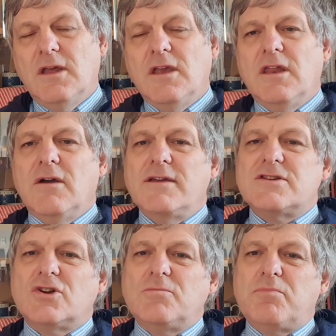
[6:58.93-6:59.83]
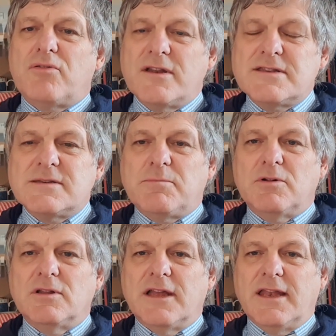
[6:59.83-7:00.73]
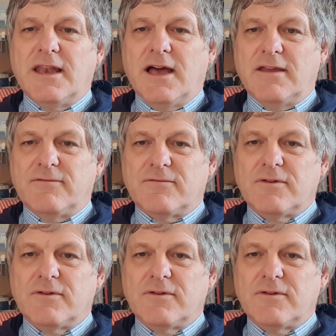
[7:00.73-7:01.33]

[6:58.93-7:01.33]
You know, it's a good principle in life